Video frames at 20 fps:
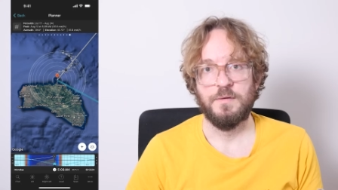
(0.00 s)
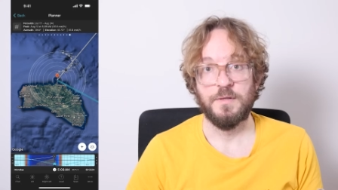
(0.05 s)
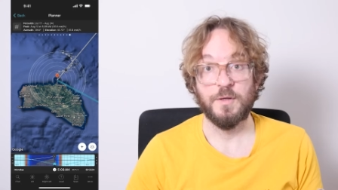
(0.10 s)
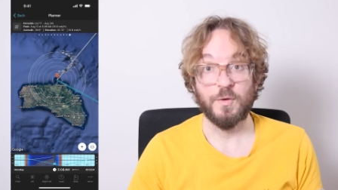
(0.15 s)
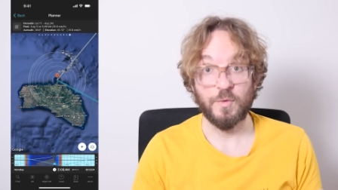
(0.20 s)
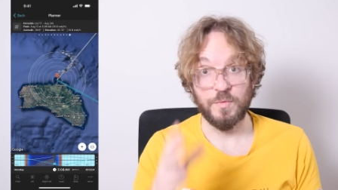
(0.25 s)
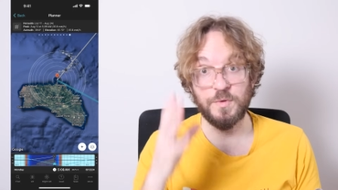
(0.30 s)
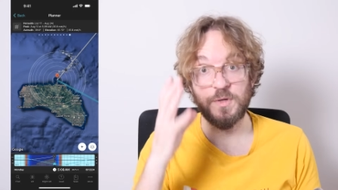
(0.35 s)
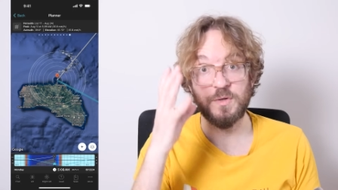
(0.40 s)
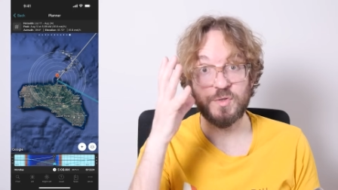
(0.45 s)
The
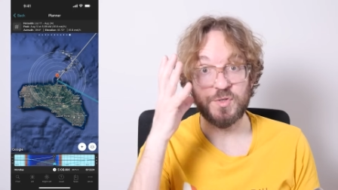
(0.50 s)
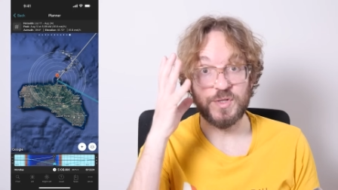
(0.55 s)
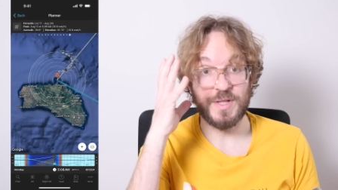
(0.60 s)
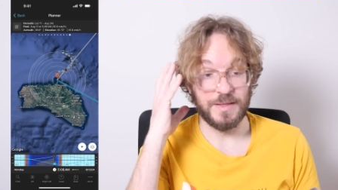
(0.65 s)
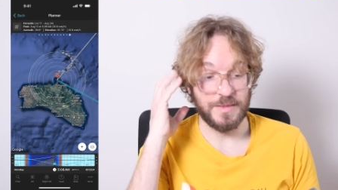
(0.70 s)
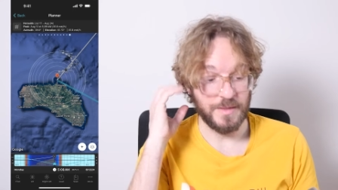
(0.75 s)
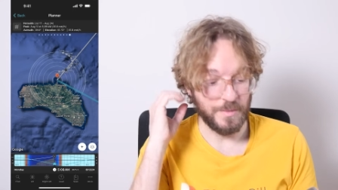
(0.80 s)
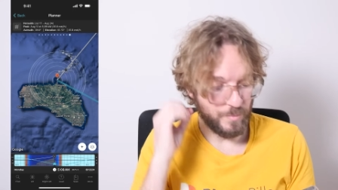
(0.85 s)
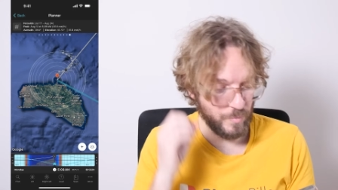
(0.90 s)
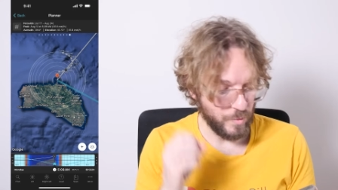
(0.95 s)
good news is
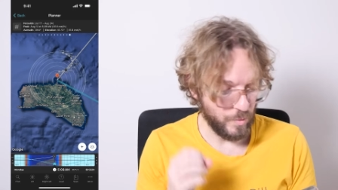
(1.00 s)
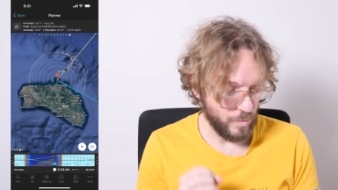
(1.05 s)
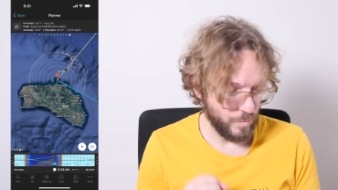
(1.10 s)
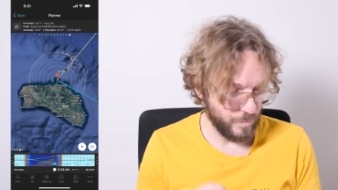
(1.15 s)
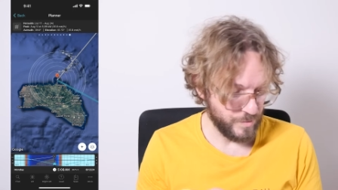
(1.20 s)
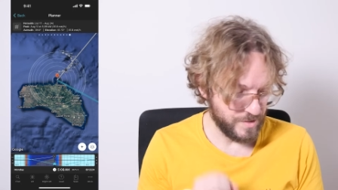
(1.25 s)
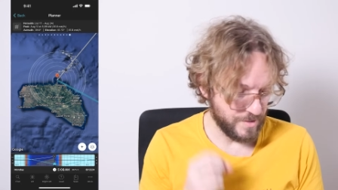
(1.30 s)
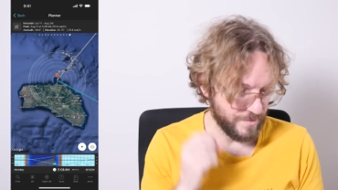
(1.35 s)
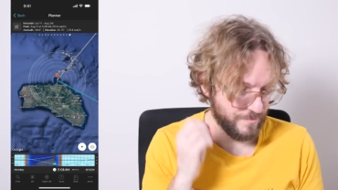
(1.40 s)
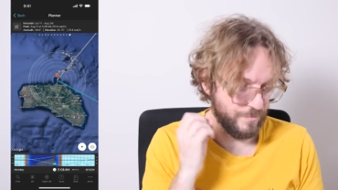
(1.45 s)
that the moon
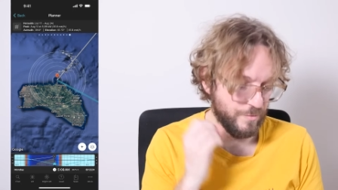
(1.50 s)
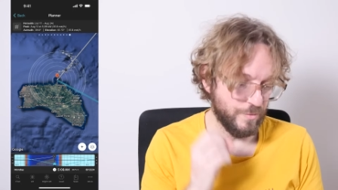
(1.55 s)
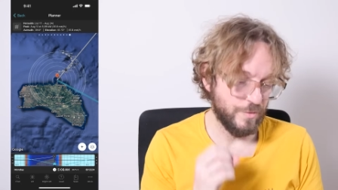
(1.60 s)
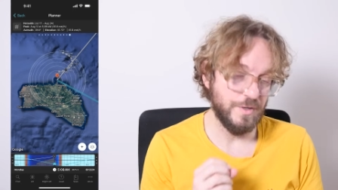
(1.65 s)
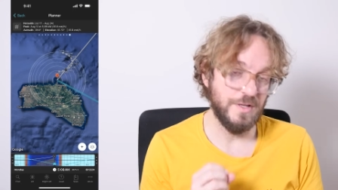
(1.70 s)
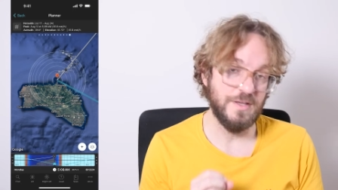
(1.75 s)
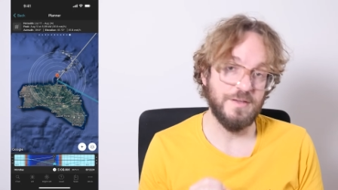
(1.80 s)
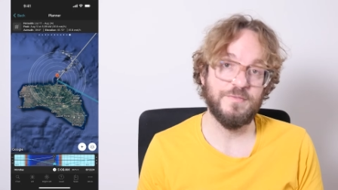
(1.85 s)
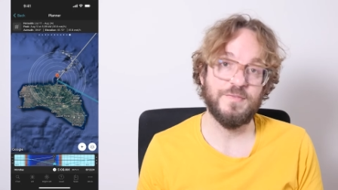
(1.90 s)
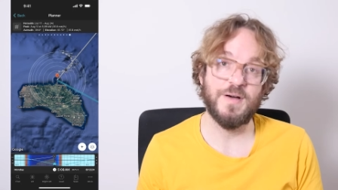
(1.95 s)
with a
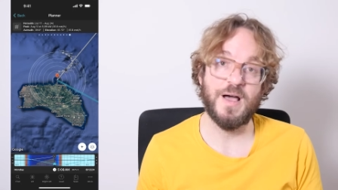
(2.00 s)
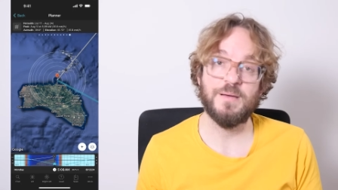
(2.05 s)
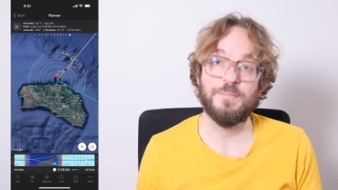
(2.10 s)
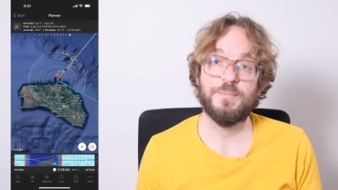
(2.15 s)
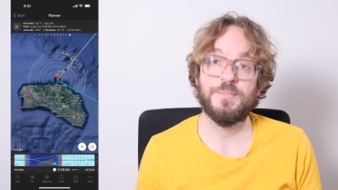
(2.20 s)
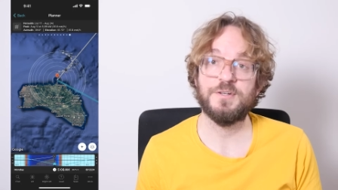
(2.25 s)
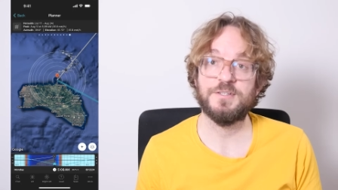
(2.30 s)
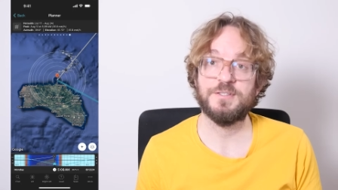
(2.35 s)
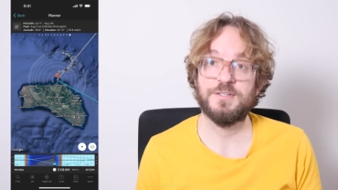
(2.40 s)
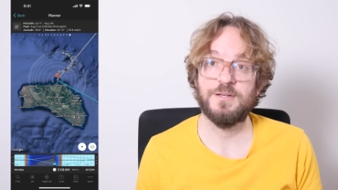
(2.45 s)

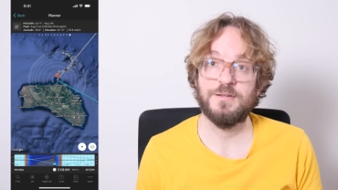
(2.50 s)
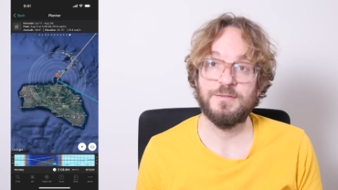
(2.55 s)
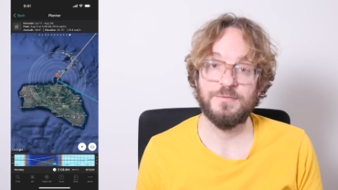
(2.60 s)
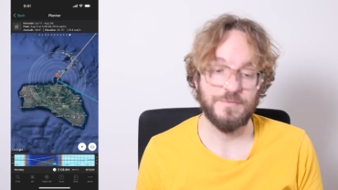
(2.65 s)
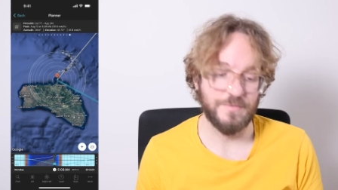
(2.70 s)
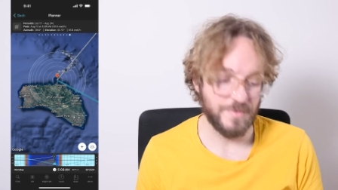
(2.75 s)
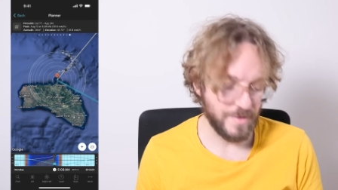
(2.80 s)
45%